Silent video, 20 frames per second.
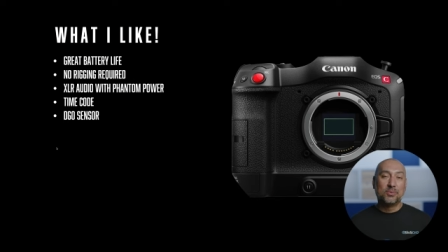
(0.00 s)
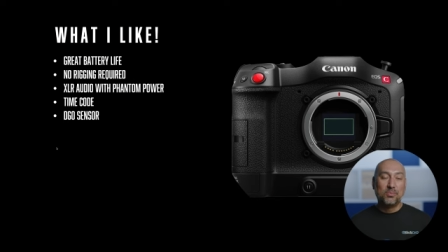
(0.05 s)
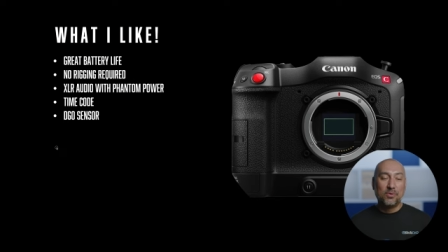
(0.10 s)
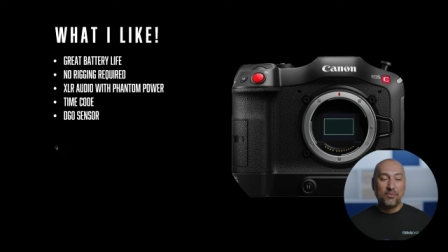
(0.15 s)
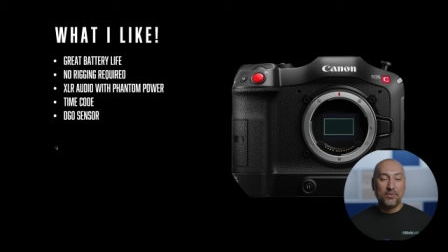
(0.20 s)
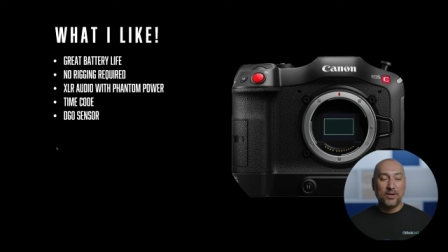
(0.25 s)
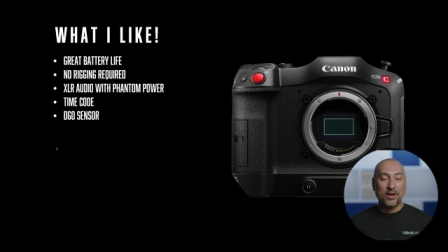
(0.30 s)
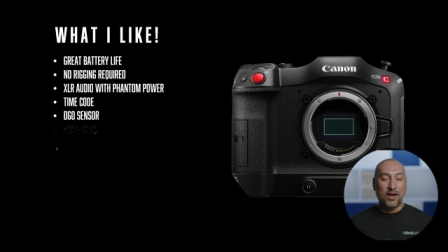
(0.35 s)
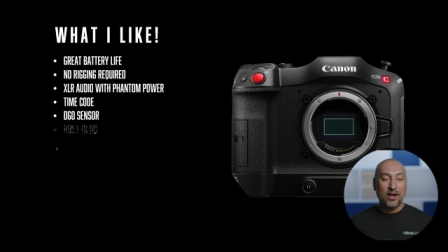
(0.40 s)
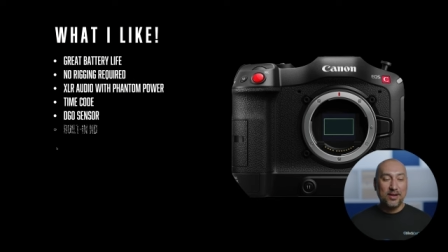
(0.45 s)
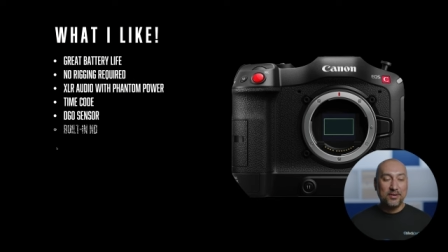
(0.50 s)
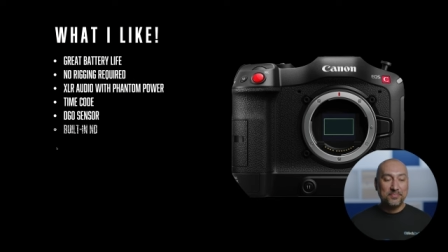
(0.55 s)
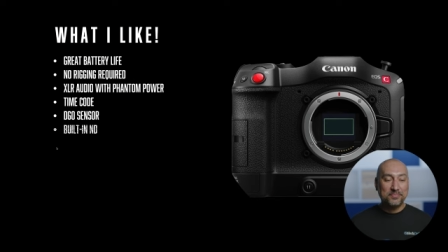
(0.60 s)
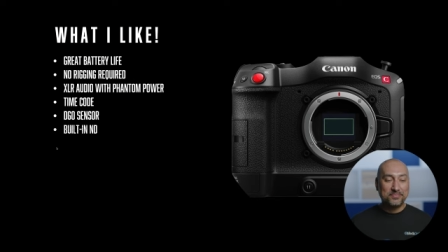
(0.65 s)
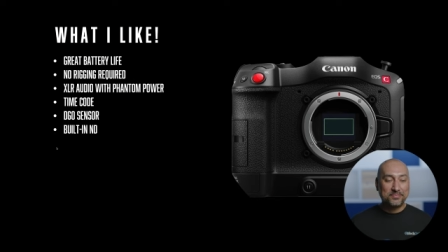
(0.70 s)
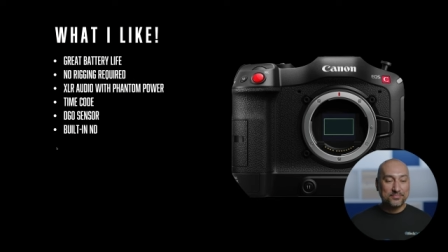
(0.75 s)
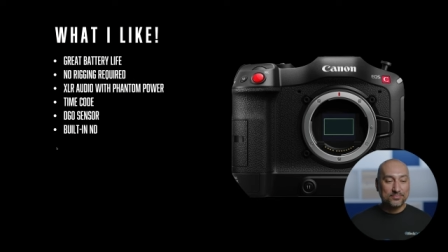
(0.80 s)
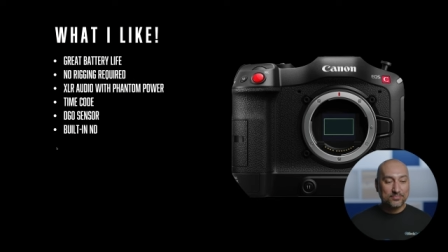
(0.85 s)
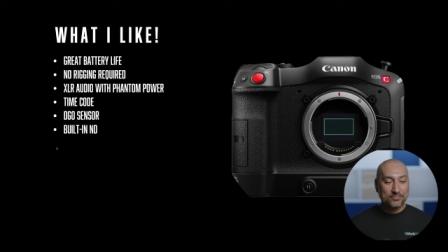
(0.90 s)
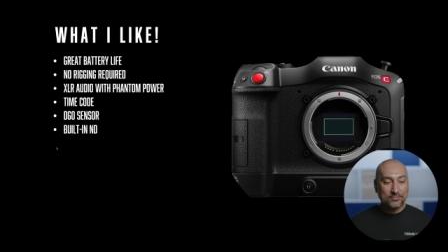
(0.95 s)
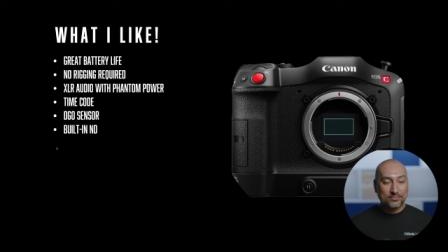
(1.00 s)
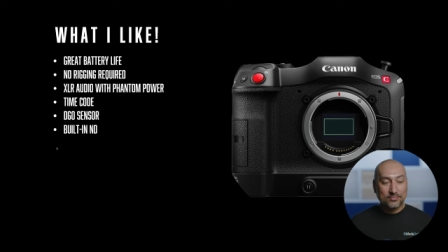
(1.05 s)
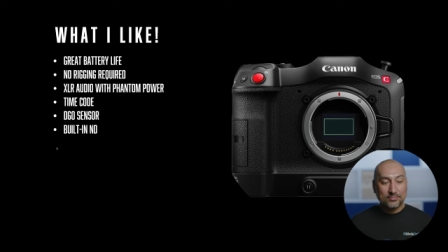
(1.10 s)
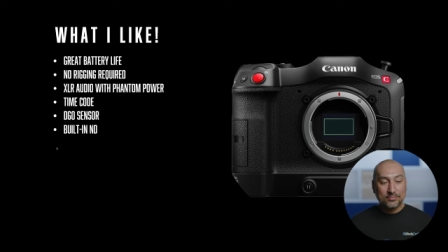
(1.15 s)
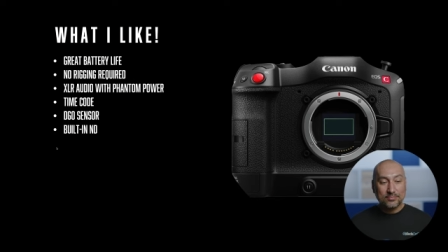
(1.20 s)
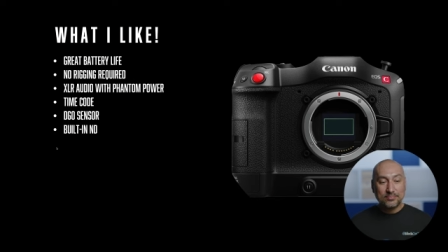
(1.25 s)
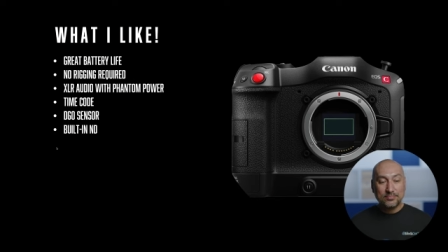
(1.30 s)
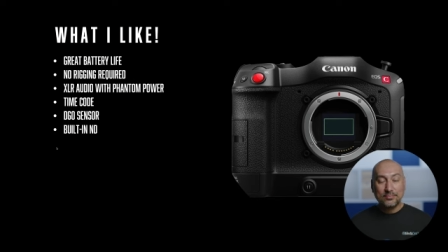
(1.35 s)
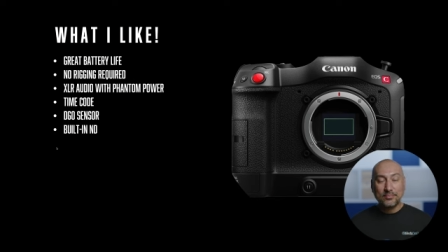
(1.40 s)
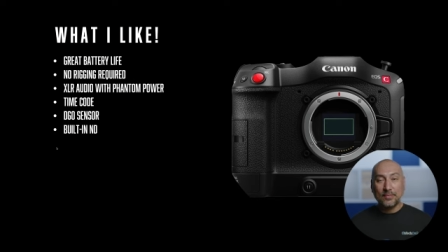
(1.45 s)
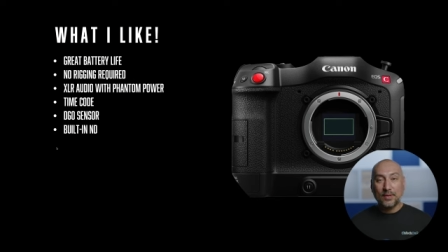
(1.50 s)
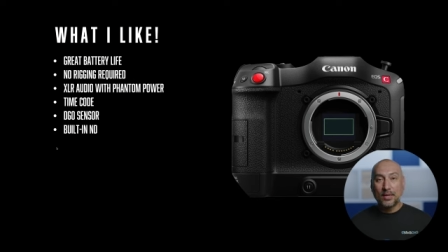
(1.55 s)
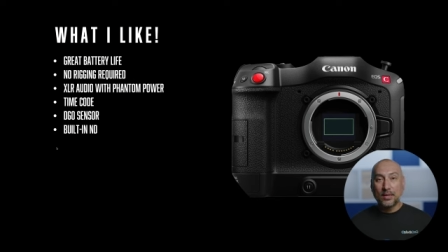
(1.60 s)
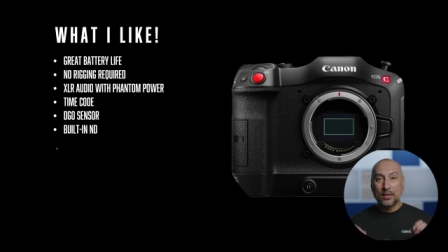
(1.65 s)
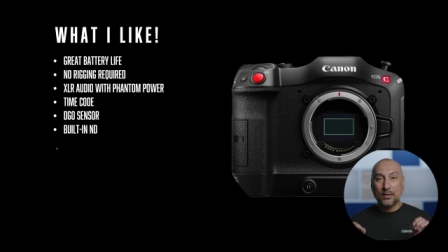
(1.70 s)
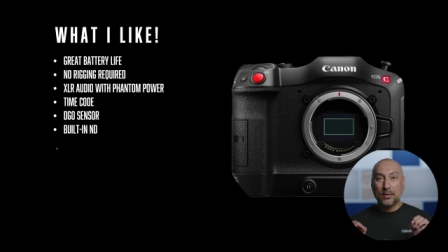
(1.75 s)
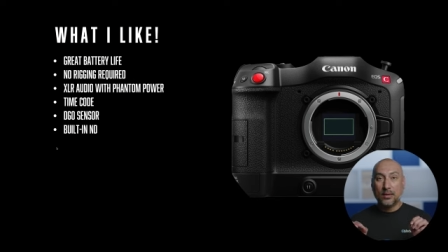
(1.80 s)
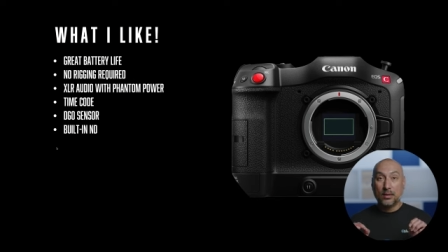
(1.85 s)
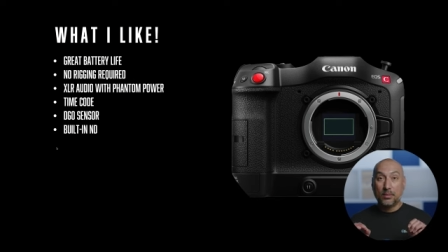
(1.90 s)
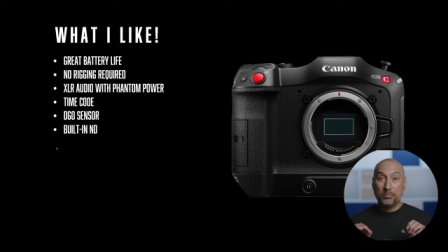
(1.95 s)
moving on,
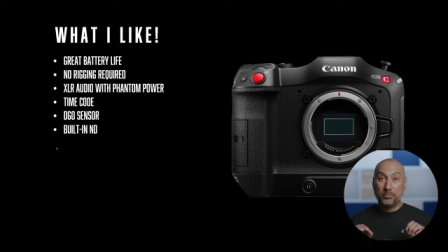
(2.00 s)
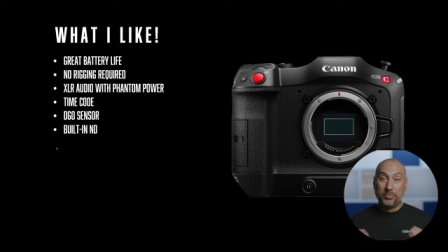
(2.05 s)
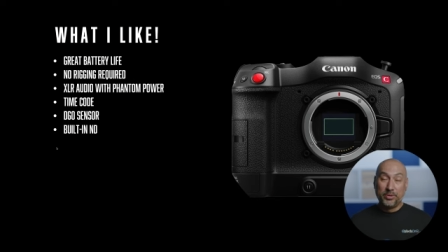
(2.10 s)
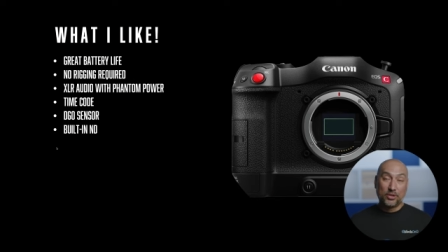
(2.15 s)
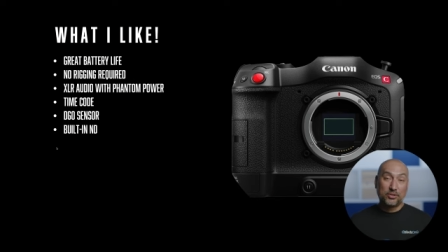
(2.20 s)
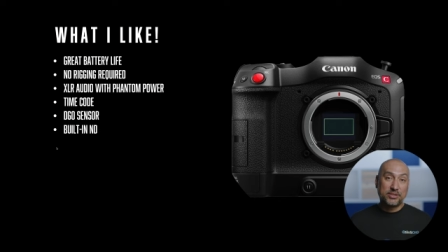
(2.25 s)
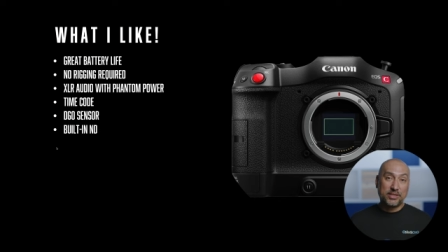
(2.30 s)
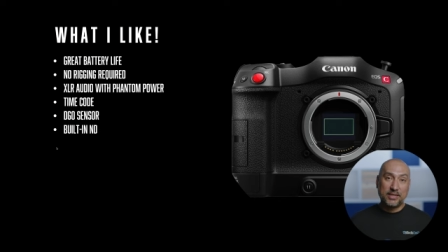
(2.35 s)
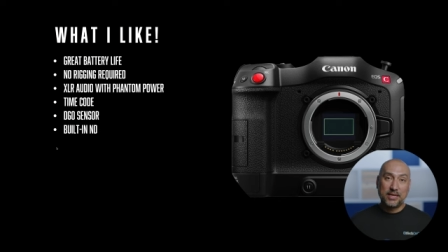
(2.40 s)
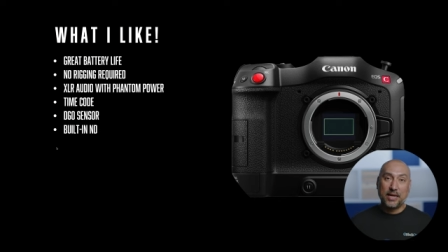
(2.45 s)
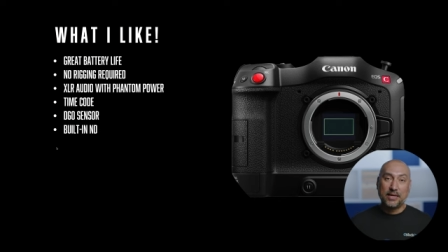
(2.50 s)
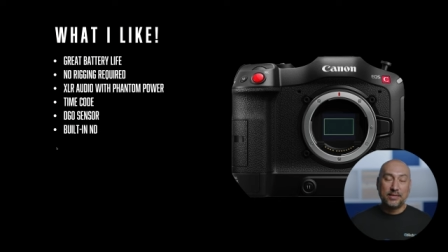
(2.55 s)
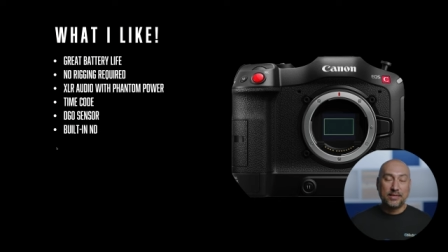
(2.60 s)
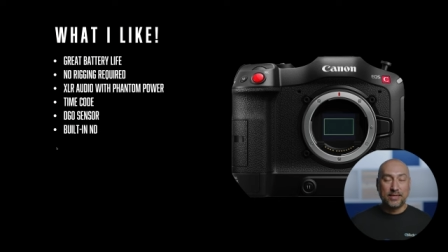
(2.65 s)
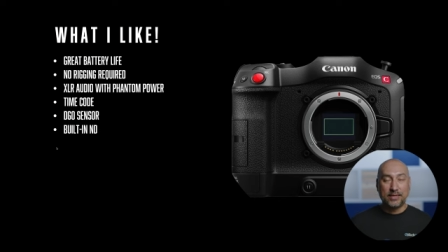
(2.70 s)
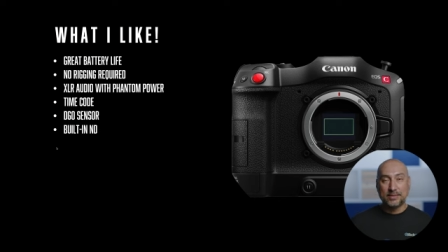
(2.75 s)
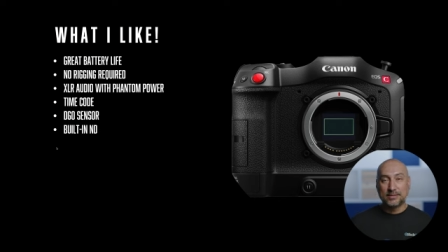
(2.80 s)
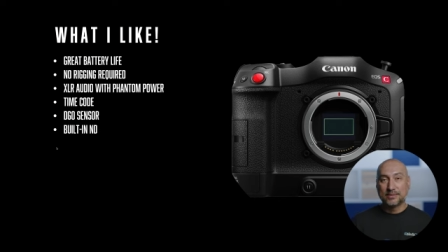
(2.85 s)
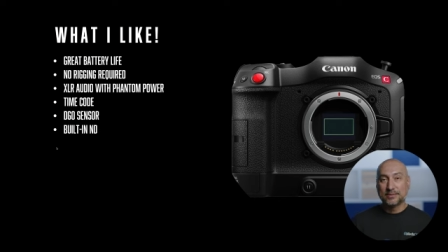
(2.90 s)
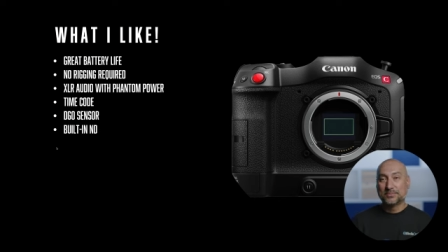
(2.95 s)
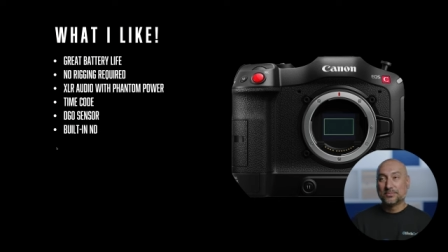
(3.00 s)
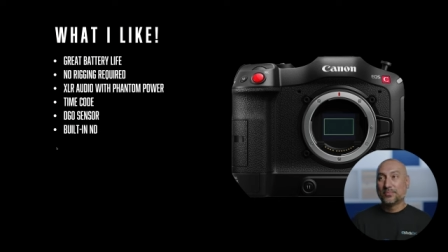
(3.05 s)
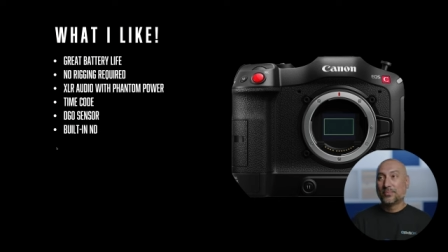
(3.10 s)
built-in NDs.